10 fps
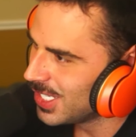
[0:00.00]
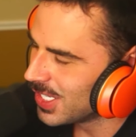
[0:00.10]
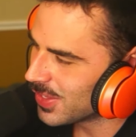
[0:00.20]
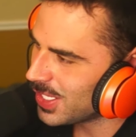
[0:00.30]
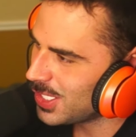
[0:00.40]

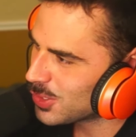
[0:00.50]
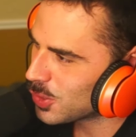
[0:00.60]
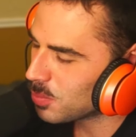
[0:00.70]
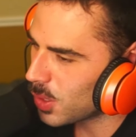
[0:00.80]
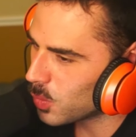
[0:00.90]
and then he
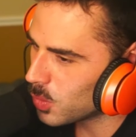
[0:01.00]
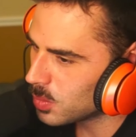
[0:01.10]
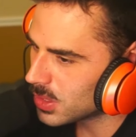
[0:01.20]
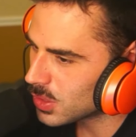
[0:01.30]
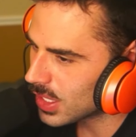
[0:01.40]
turned my room
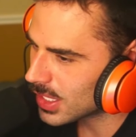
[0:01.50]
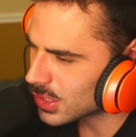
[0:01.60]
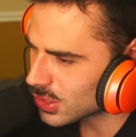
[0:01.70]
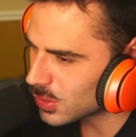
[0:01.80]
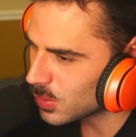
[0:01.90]
into like the
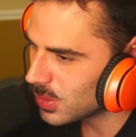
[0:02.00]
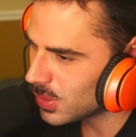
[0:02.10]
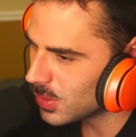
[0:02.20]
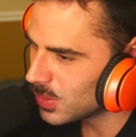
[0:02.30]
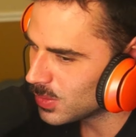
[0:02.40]

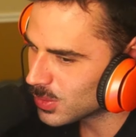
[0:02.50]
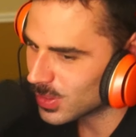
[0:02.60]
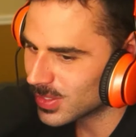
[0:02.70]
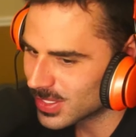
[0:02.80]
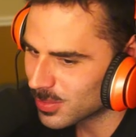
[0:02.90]
studio. So I
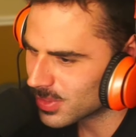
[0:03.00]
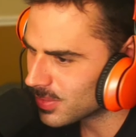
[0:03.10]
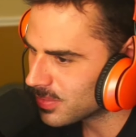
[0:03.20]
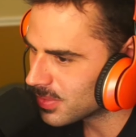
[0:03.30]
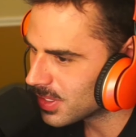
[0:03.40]
was like, what the
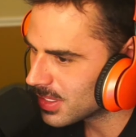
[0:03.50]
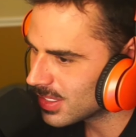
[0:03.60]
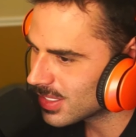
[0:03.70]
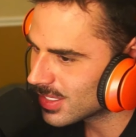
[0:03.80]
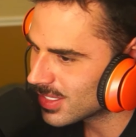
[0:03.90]

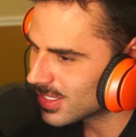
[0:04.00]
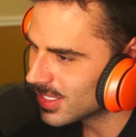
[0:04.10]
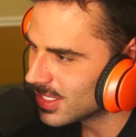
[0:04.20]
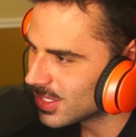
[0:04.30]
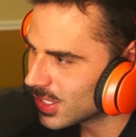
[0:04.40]
fuck?
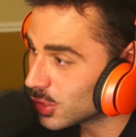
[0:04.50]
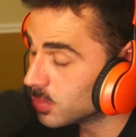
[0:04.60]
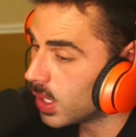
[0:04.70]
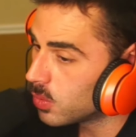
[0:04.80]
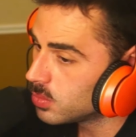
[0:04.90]
Like, cause
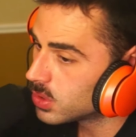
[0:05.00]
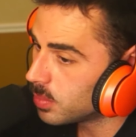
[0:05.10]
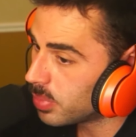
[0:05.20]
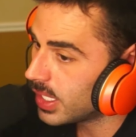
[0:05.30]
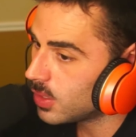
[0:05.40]
my room's the
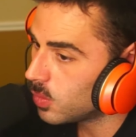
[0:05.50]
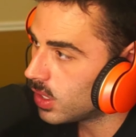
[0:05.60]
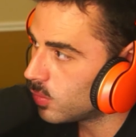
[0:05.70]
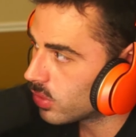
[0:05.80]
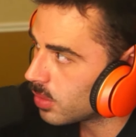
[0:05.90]
big
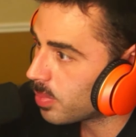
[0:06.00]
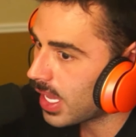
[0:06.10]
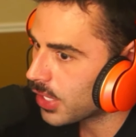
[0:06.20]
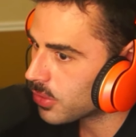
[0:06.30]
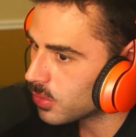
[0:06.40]
one with the
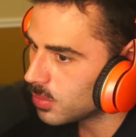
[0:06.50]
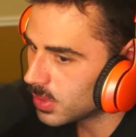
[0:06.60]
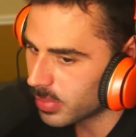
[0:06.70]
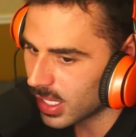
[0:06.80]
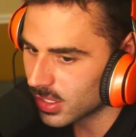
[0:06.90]
bathroom
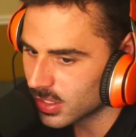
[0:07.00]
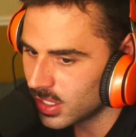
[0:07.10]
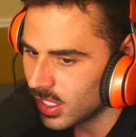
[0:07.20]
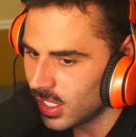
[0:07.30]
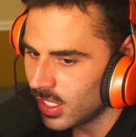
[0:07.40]
and balcony.
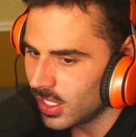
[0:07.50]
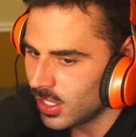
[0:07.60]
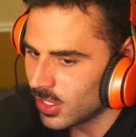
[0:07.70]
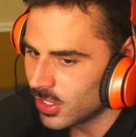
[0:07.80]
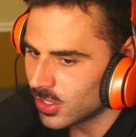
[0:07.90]

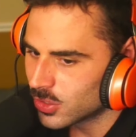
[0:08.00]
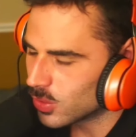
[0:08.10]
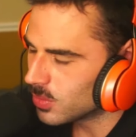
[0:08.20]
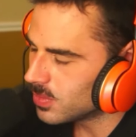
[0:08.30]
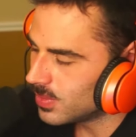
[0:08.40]

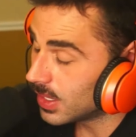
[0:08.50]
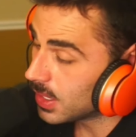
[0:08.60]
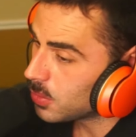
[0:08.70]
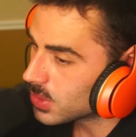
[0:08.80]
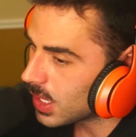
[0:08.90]
So
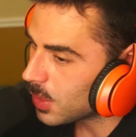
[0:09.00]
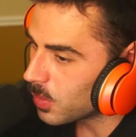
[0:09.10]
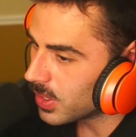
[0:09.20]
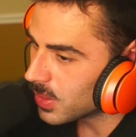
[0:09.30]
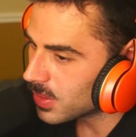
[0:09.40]
that was kind of
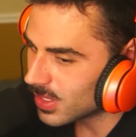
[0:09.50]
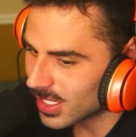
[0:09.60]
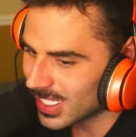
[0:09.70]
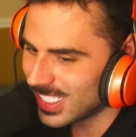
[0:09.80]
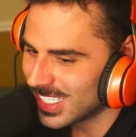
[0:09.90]
weird.
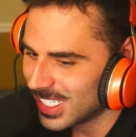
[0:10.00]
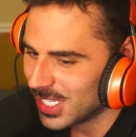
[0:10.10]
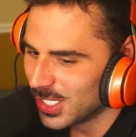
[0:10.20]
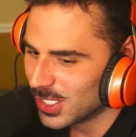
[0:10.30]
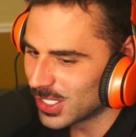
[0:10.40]
Like,
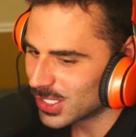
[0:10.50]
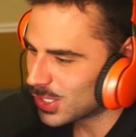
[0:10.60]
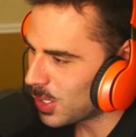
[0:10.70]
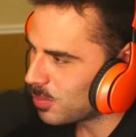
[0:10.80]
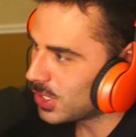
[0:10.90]
I guess
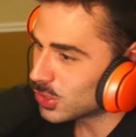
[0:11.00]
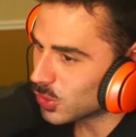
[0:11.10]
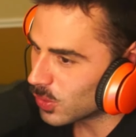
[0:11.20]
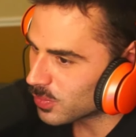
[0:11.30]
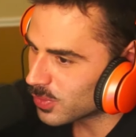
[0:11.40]
him and his
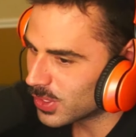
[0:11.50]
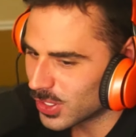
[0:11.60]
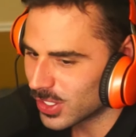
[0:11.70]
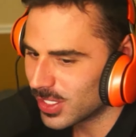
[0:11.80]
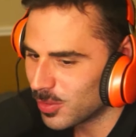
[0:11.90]
girlfriend are
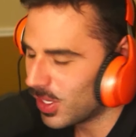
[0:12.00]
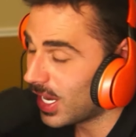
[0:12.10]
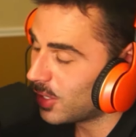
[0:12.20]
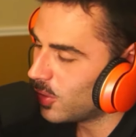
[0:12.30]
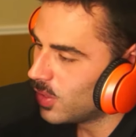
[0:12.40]
gonna. I
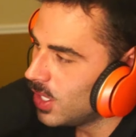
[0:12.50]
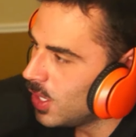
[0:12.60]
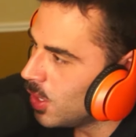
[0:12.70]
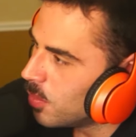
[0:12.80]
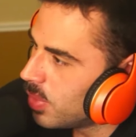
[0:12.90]
don't know,
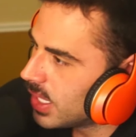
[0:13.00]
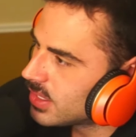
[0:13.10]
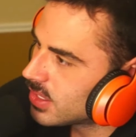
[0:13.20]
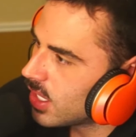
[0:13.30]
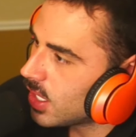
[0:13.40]

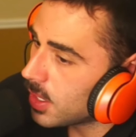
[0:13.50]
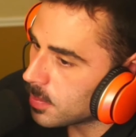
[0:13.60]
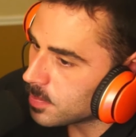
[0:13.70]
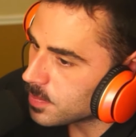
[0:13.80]
but um,